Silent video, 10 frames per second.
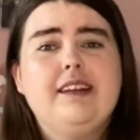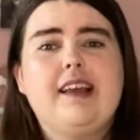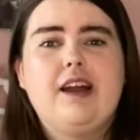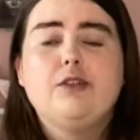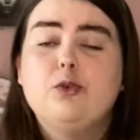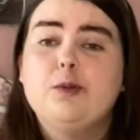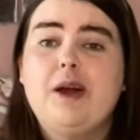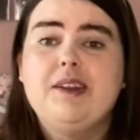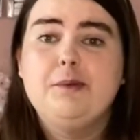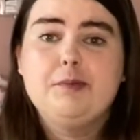Like I talked
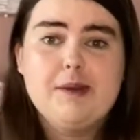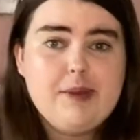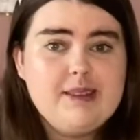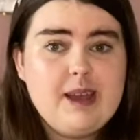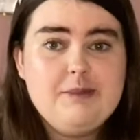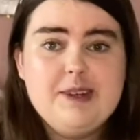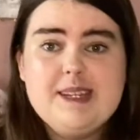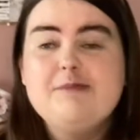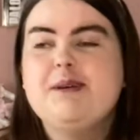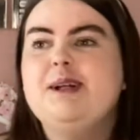about it with my bedtime
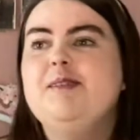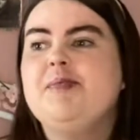reading, but